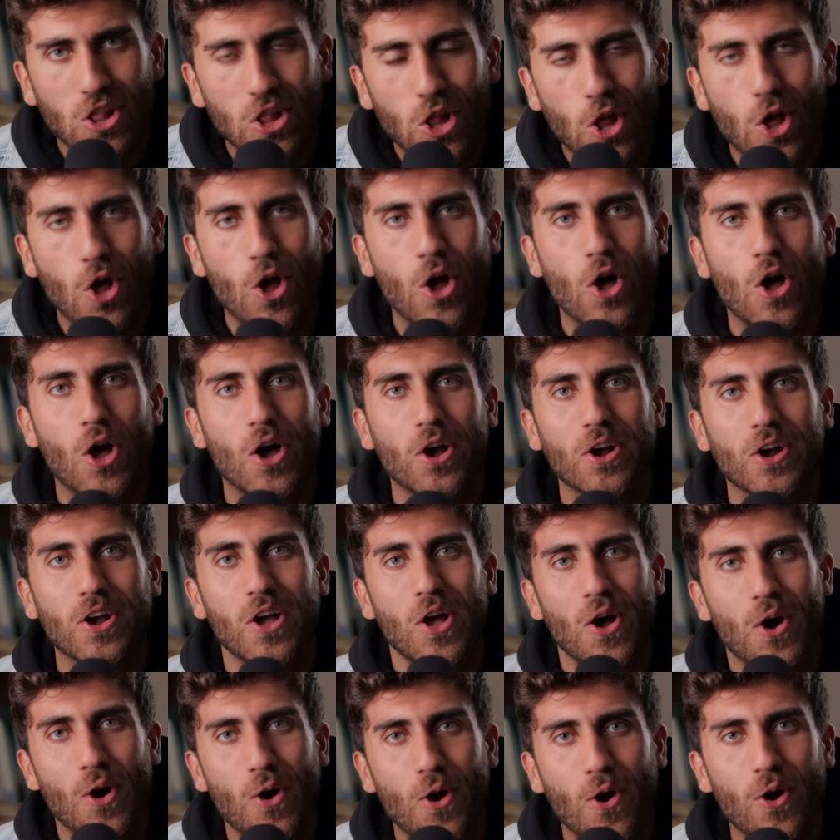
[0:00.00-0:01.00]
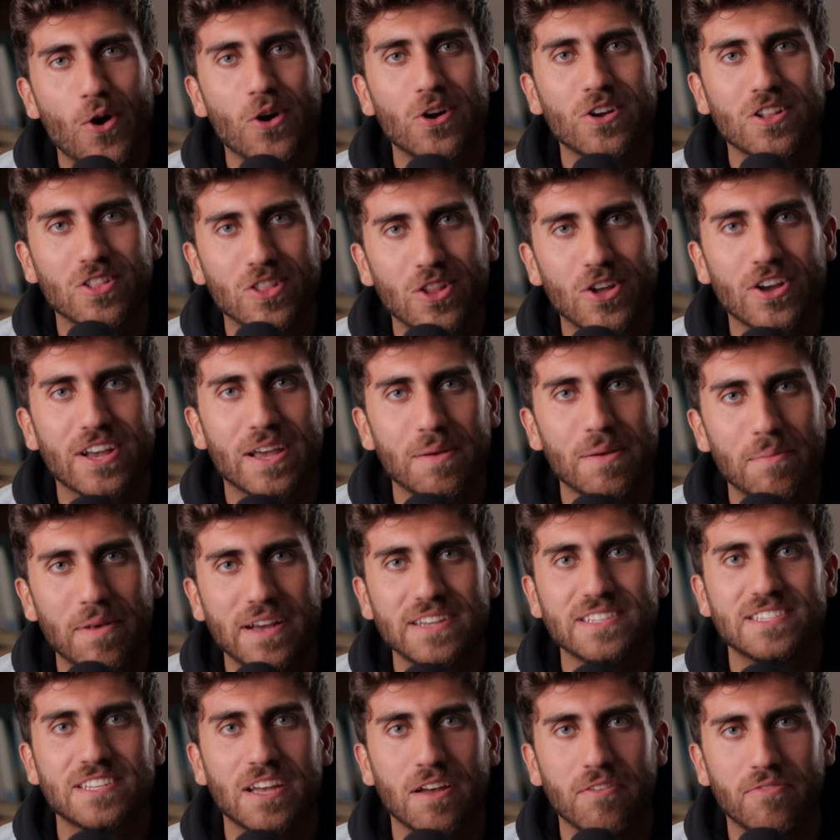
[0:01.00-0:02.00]
long, hard look at
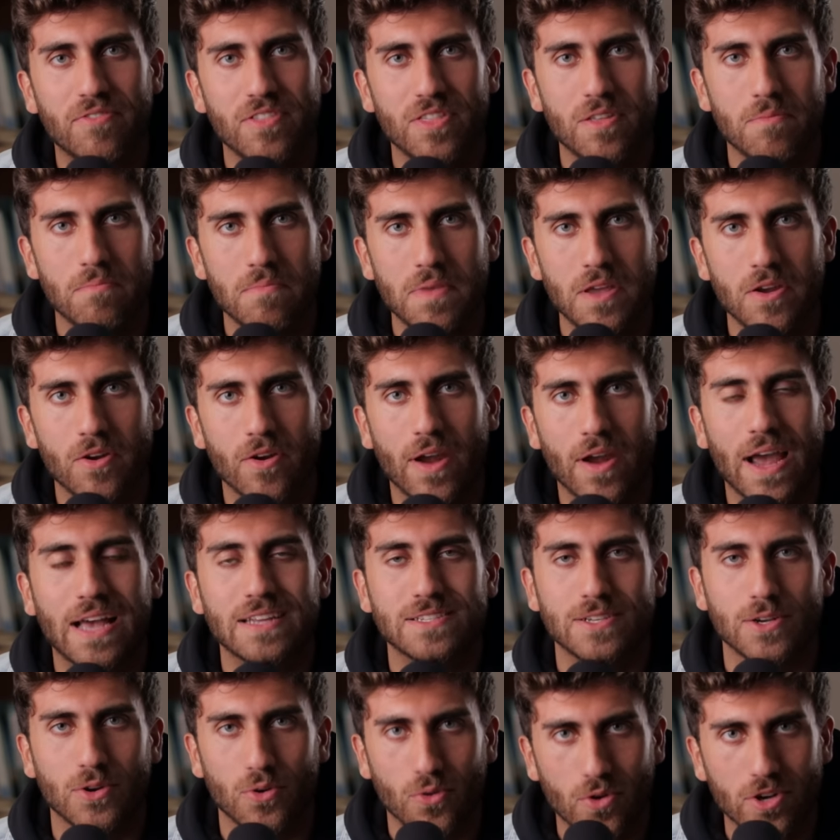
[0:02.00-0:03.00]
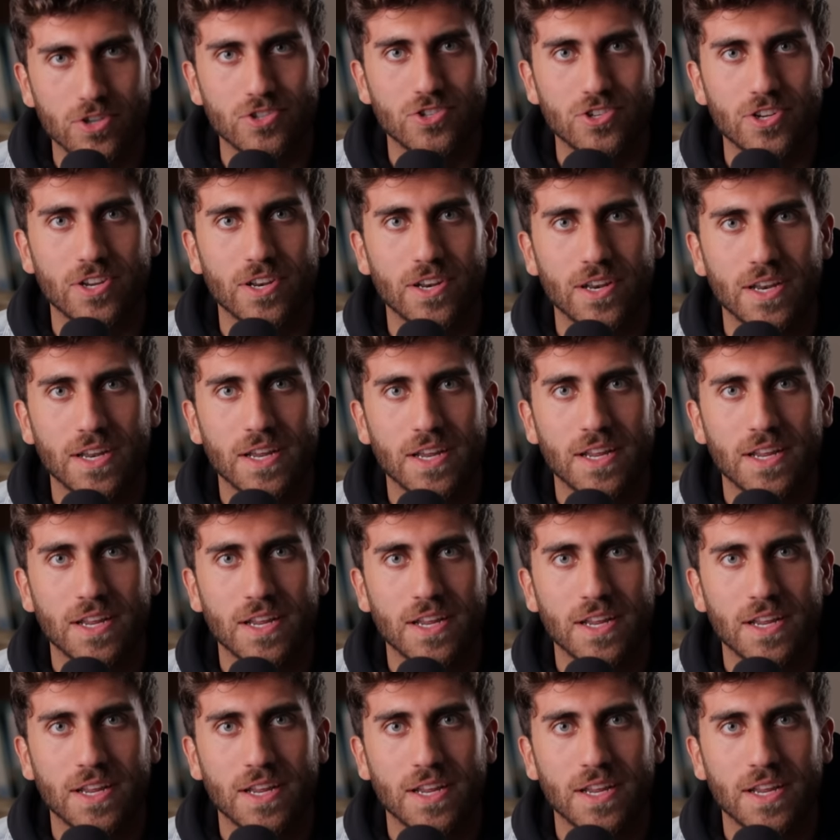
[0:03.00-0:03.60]
myself in the mirror as a Christian.